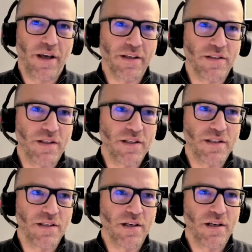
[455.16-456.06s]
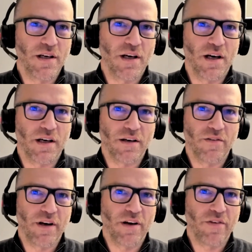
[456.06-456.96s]
guess this is a kind of
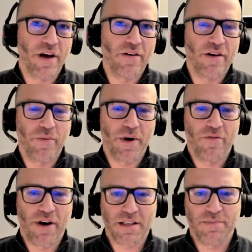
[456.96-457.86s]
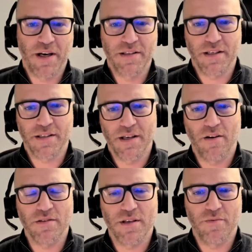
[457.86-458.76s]
another area where Rackspace
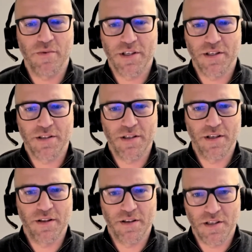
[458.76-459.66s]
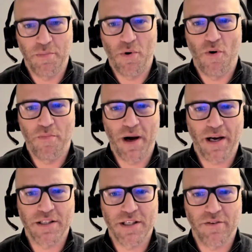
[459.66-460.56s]
excels in, which is the support
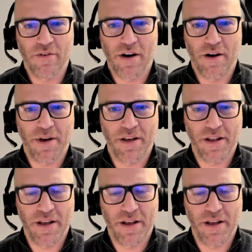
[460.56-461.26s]
packaging, right? I mean,